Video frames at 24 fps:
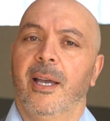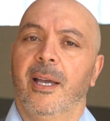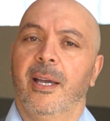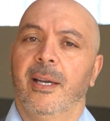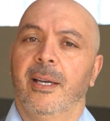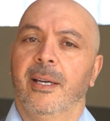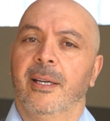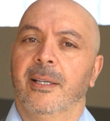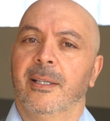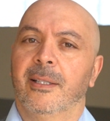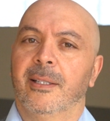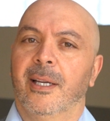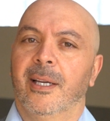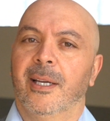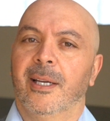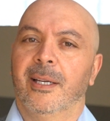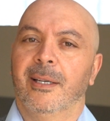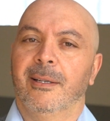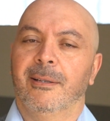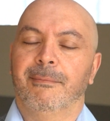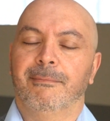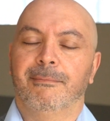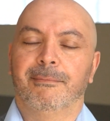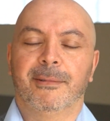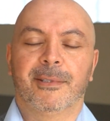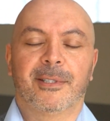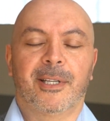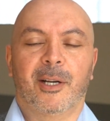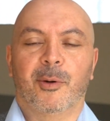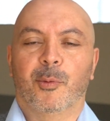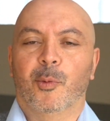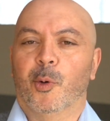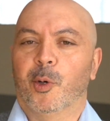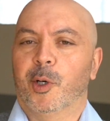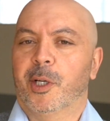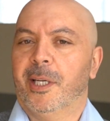And I
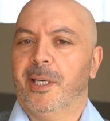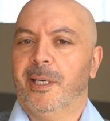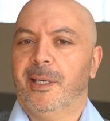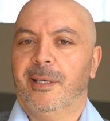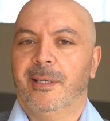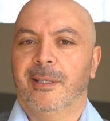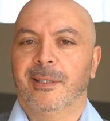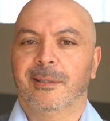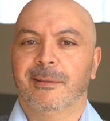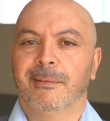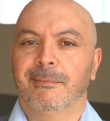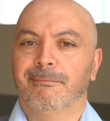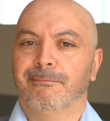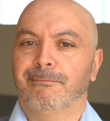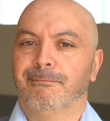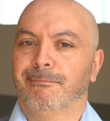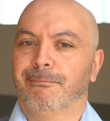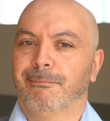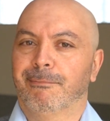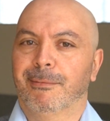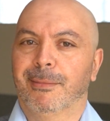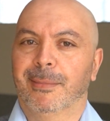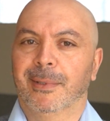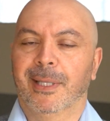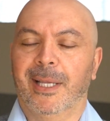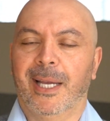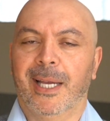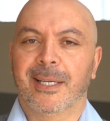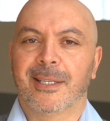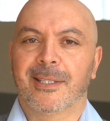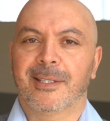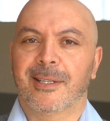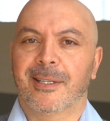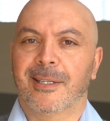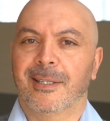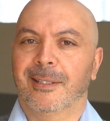started working in
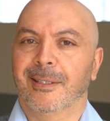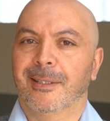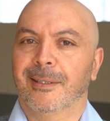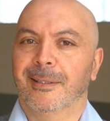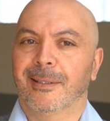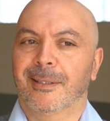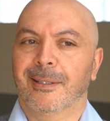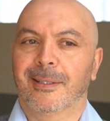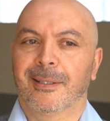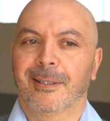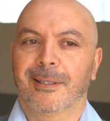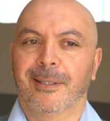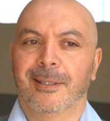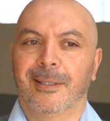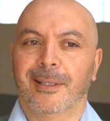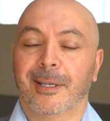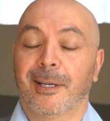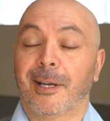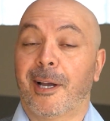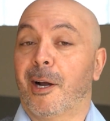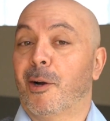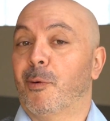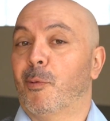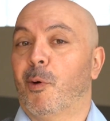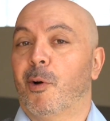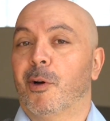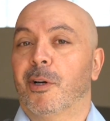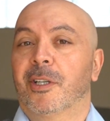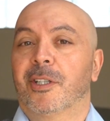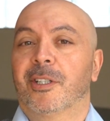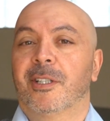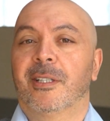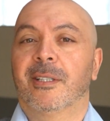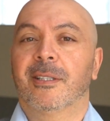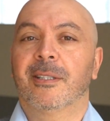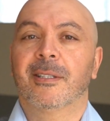car
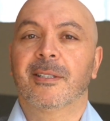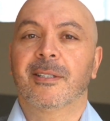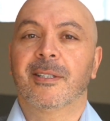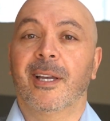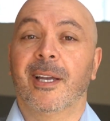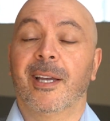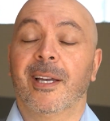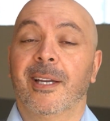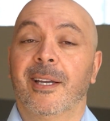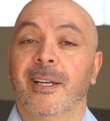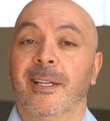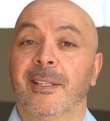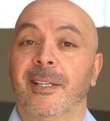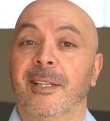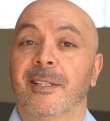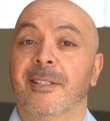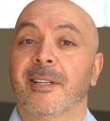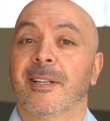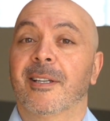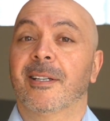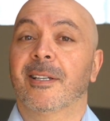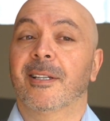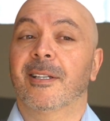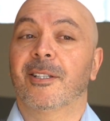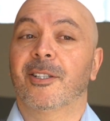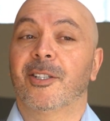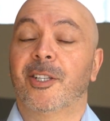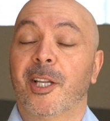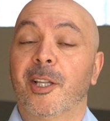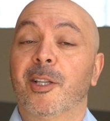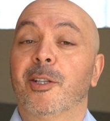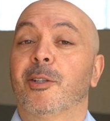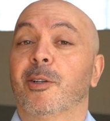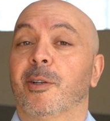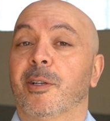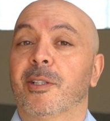washes and as a
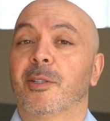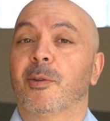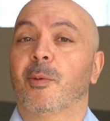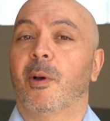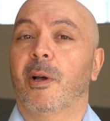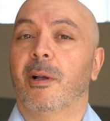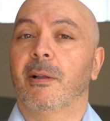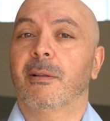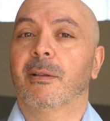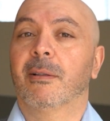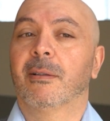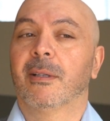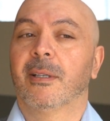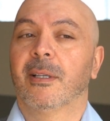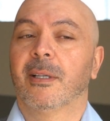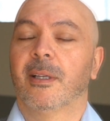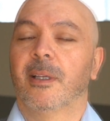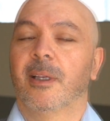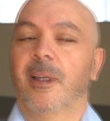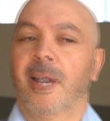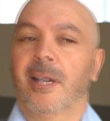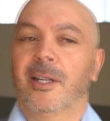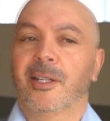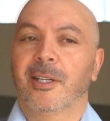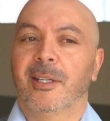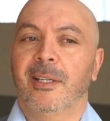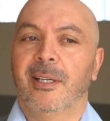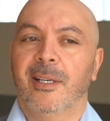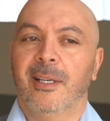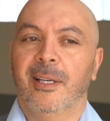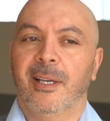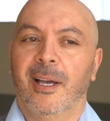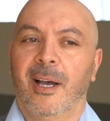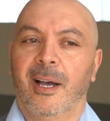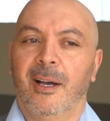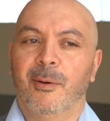janitor as well.
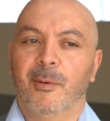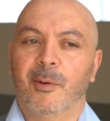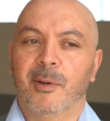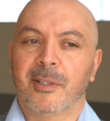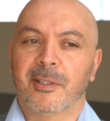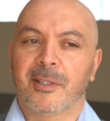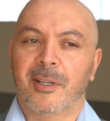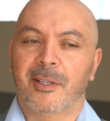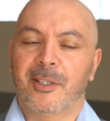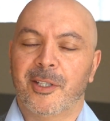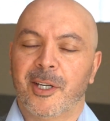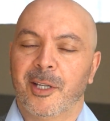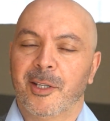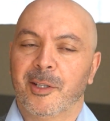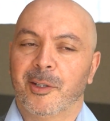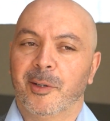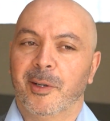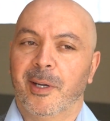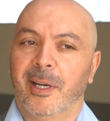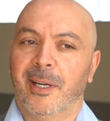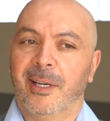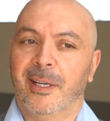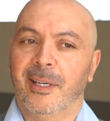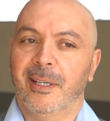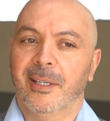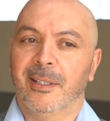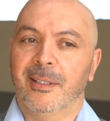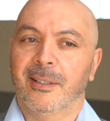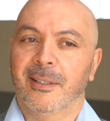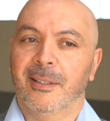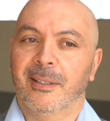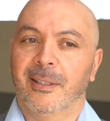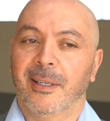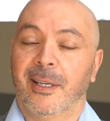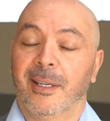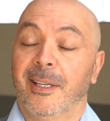Actually, I was a
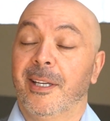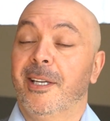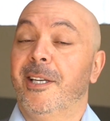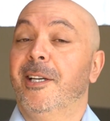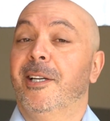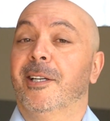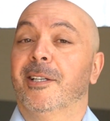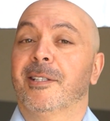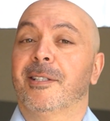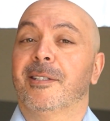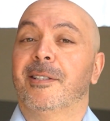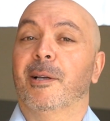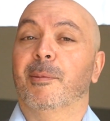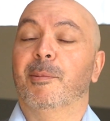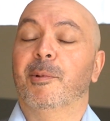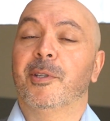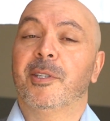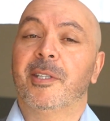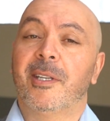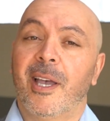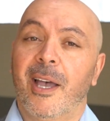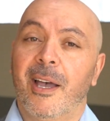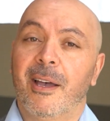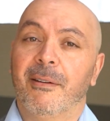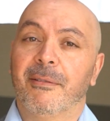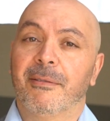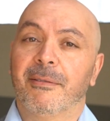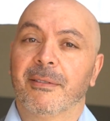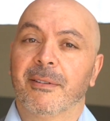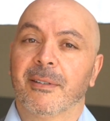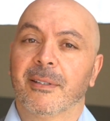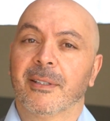janitor here in WCF.